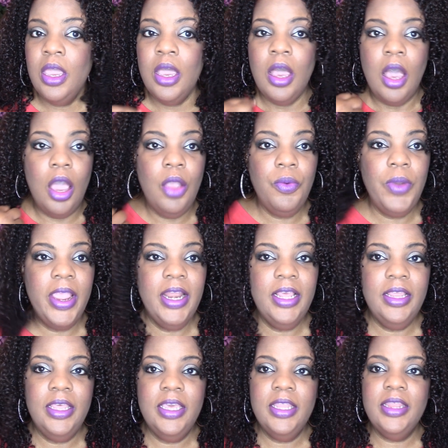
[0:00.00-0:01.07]

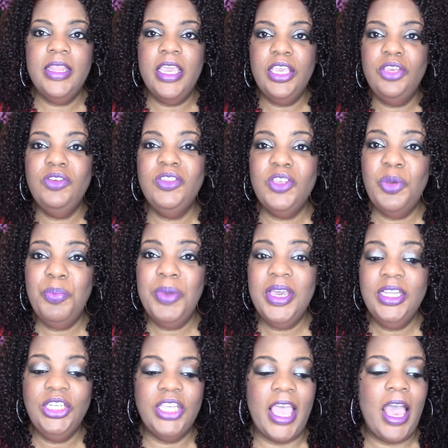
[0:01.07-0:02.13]
Alrighty then, thank you so
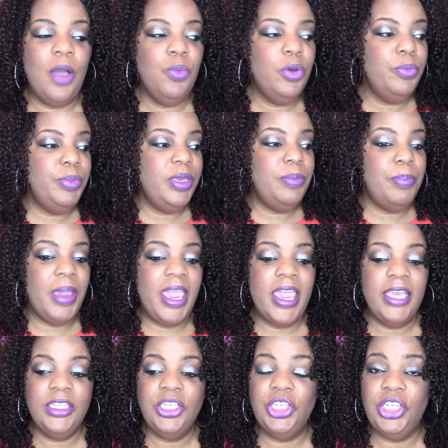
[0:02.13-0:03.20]
much. I will be
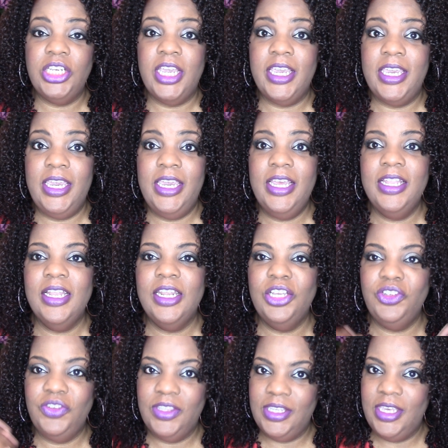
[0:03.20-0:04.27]
back to check in to
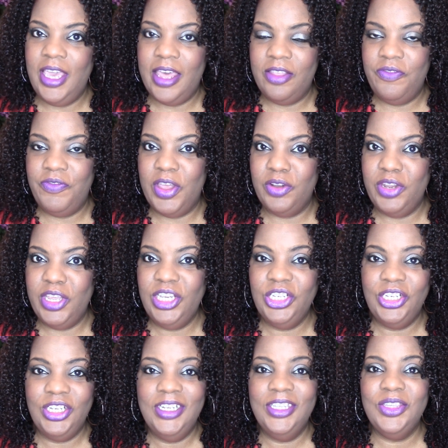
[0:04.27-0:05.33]
let you see how the
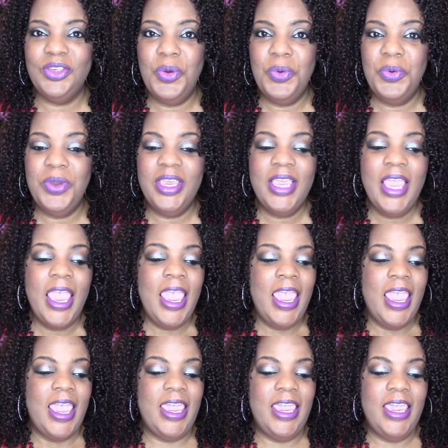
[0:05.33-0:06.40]
foundation is going,
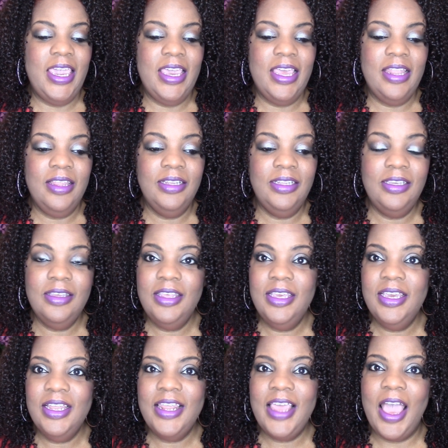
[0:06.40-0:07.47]
and until
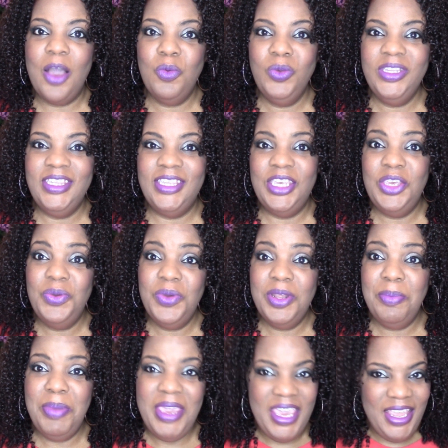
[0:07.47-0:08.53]
then I will see you in a
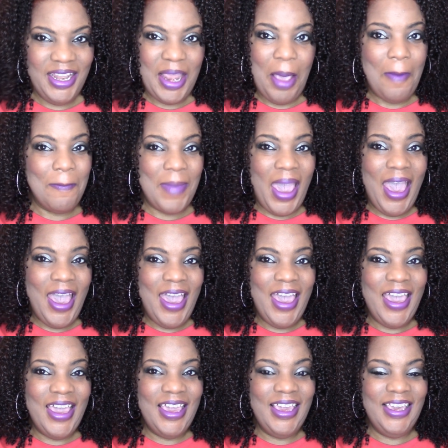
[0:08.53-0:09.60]
bit.
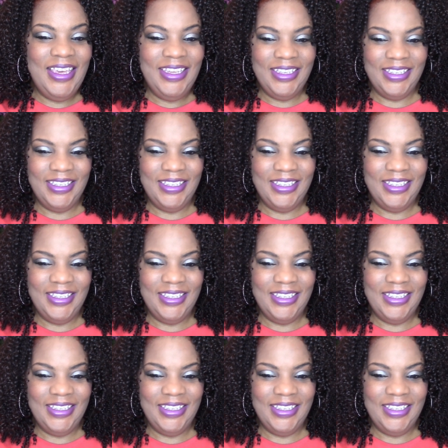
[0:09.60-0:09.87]
Bye.